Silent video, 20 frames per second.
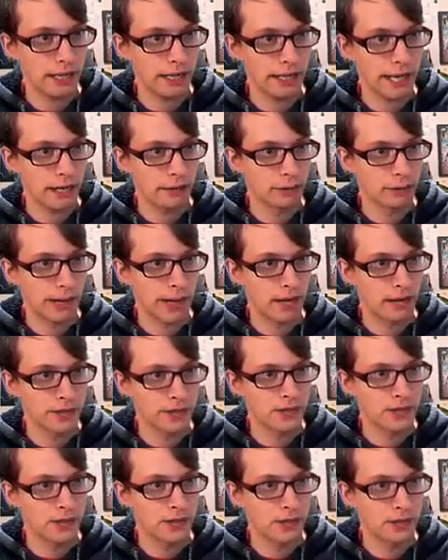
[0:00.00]
Like, I don't know how
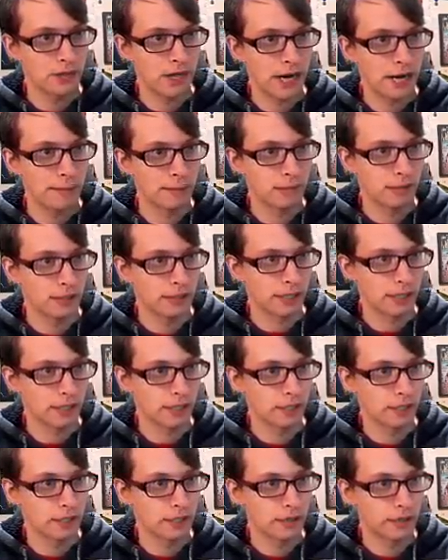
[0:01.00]
else to describe it. Like,
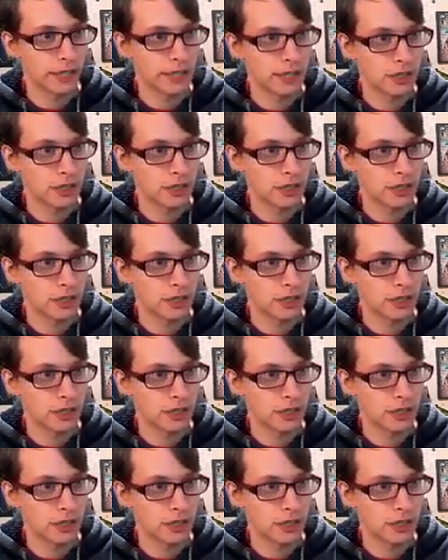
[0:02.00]
they